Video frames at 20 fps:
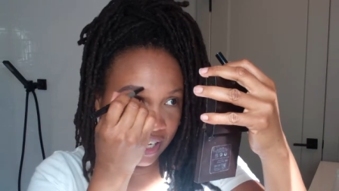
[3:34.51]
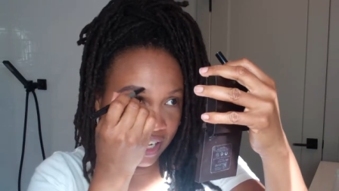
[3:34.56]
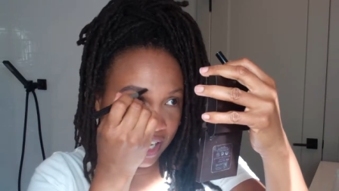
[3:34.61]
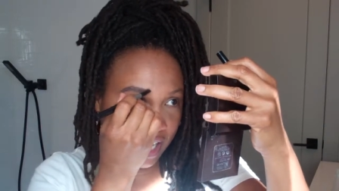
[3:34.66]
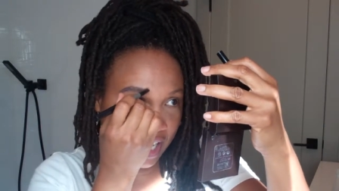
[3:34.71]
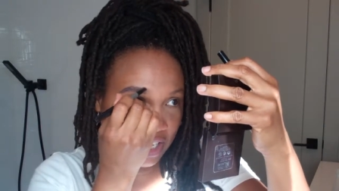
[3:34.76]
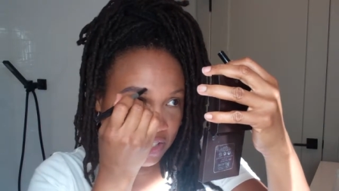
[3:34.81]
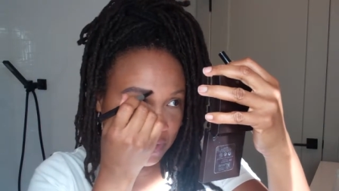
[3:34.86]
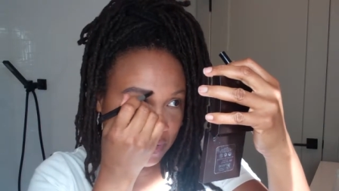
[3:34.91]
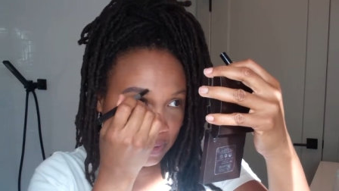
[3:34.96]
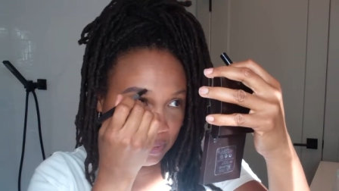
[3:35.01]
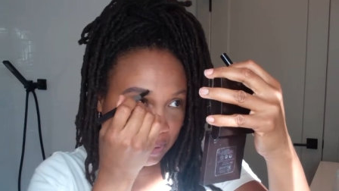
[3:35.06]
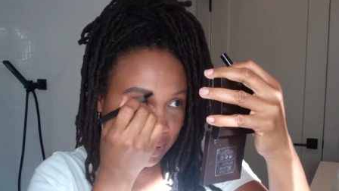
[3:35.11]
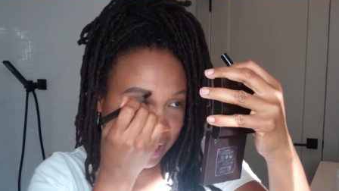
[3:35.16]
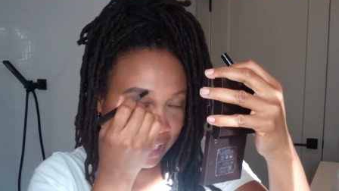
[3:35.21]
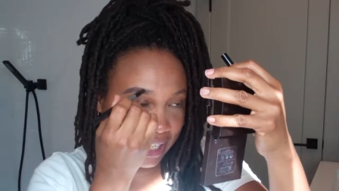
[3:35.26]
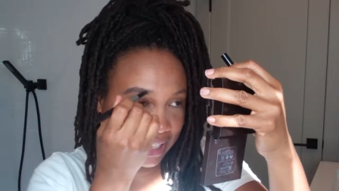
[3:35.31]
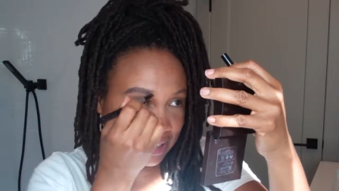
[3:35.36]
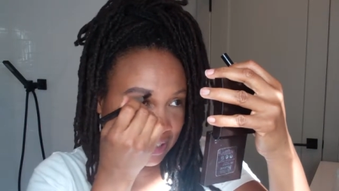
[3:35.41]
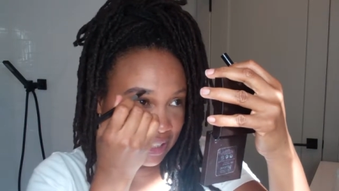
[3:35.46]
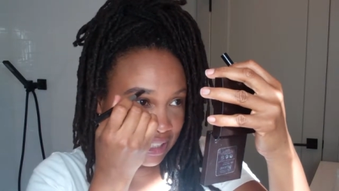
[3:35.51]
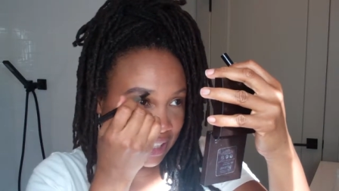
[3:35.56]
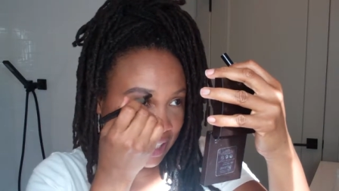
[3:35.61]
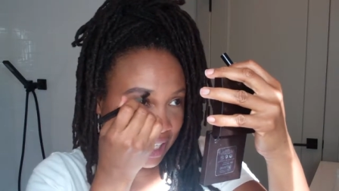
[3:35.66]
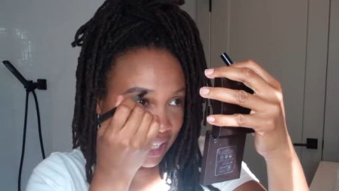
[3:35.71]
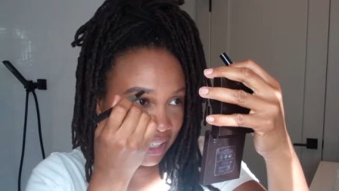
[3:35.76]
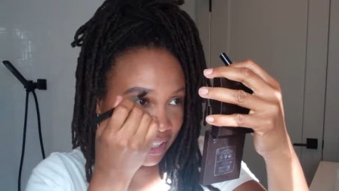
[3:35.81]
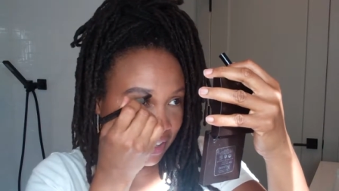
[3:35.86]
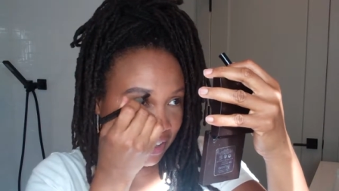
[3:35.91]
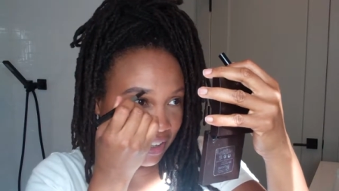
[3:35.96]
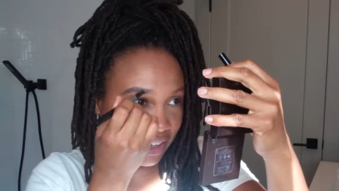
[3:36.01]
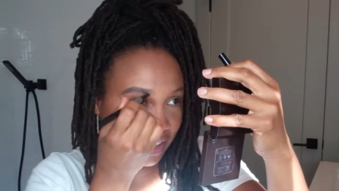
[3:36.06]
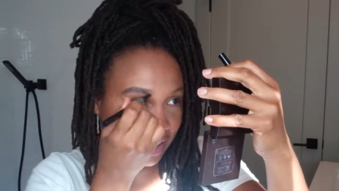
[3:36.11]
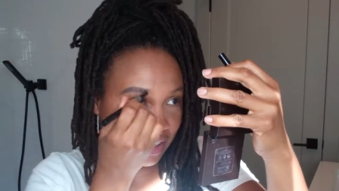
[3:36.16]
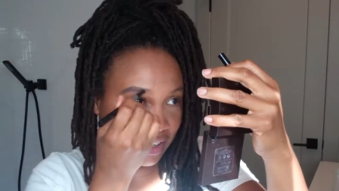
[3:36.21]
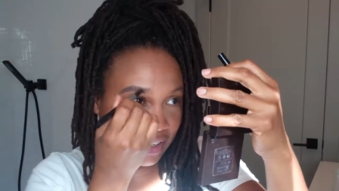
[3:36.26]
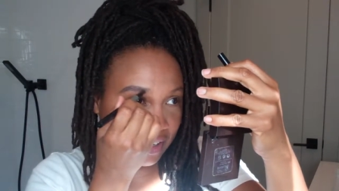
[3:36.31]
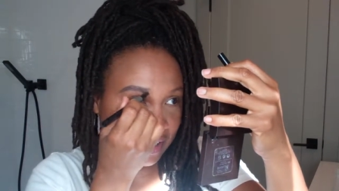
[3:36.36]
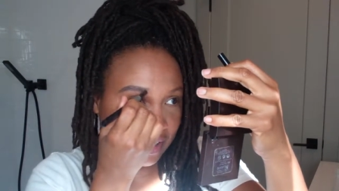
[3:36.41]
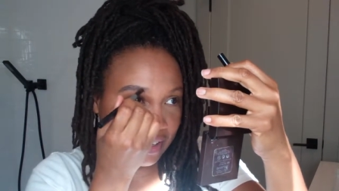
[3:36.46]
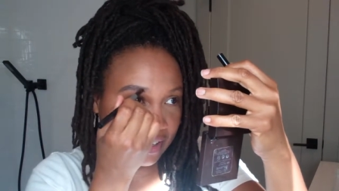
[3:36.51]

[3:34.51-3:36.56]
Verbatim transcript: as we planned to get our